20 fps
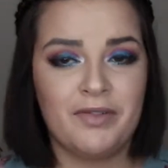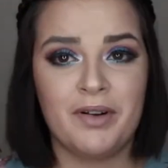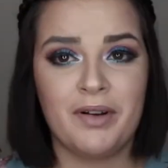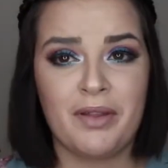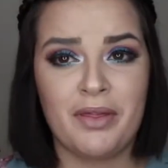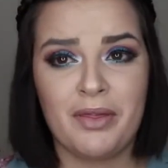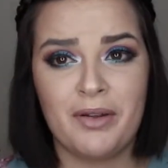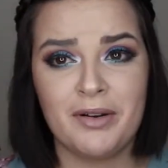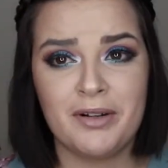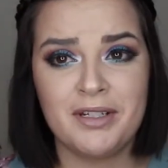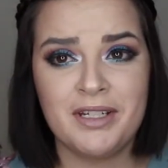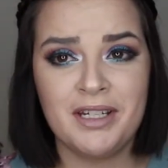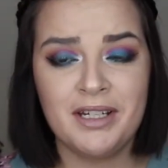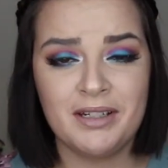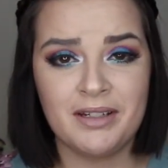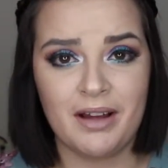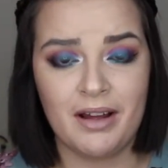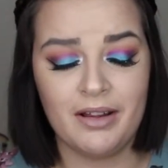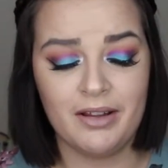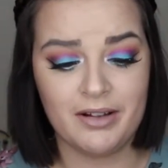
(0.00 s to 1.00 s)
for
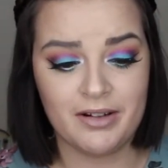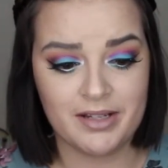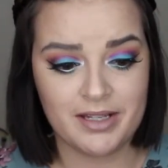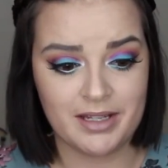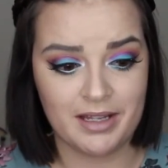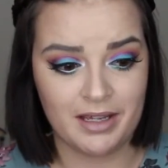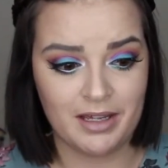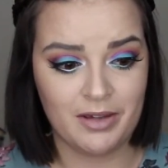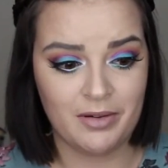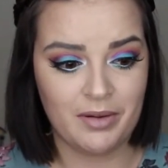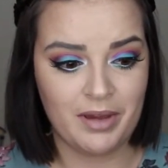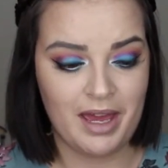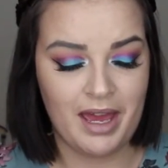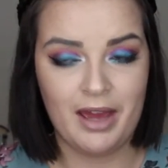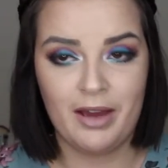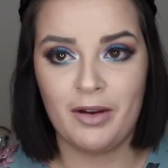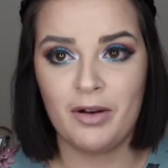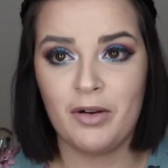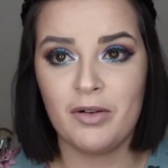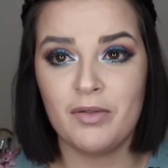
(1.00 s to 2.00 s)
$13, like, you
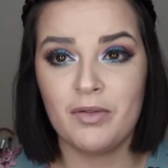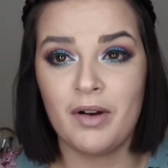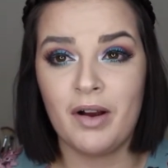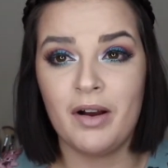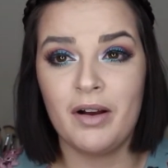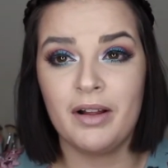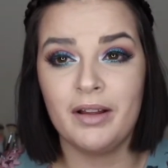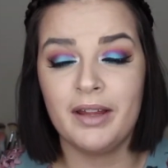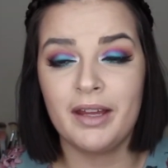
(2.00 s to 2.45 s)
can't go wrong.